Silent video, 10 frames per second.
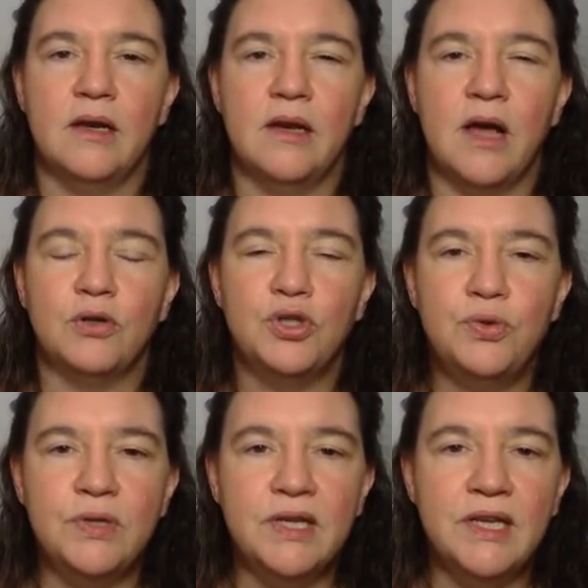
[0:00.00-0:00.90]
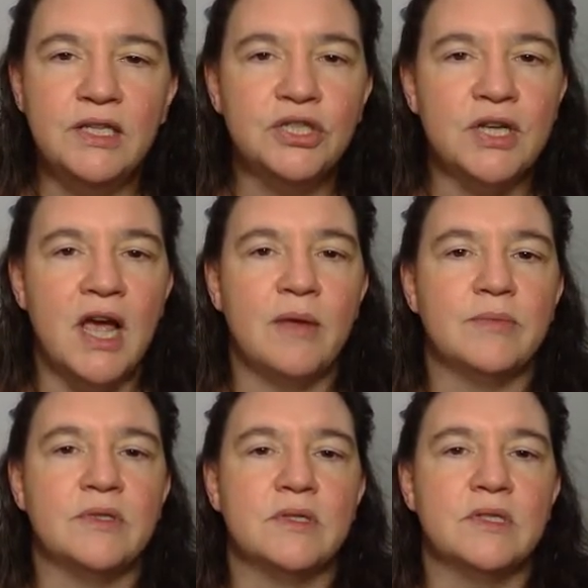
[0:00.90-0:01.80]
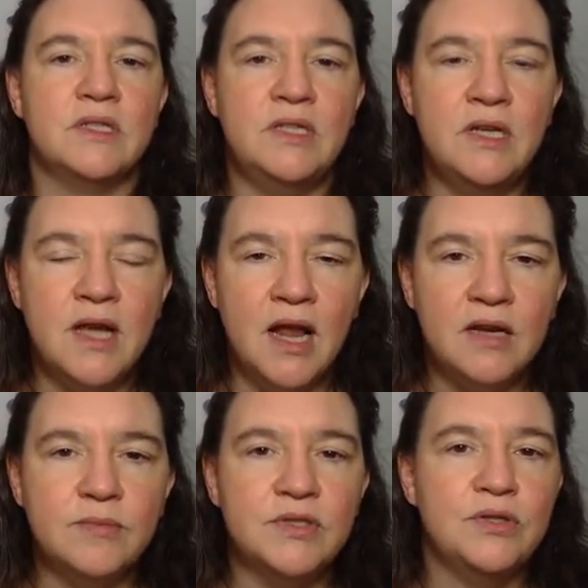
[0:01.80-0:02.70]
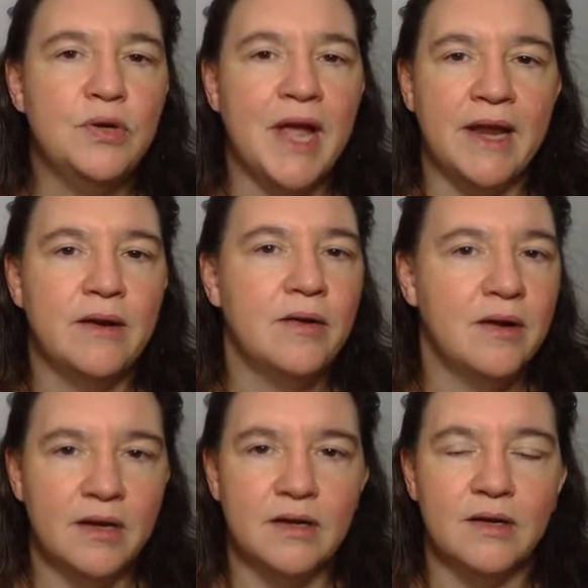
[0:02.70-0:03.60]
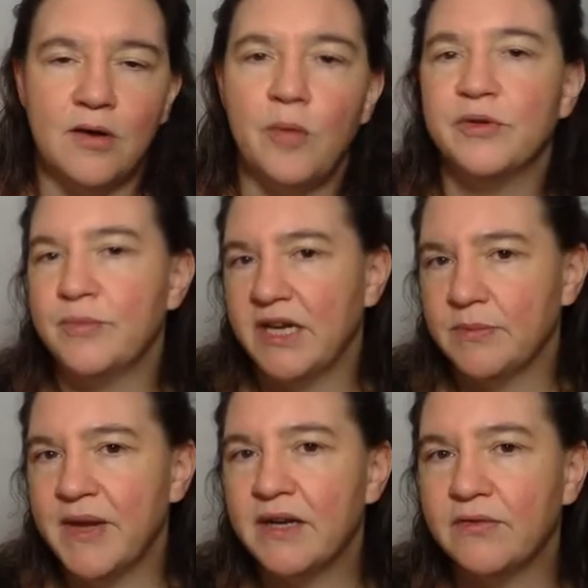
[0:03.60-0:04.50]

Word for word: Now, during each times t columns, you can uh, optimize better.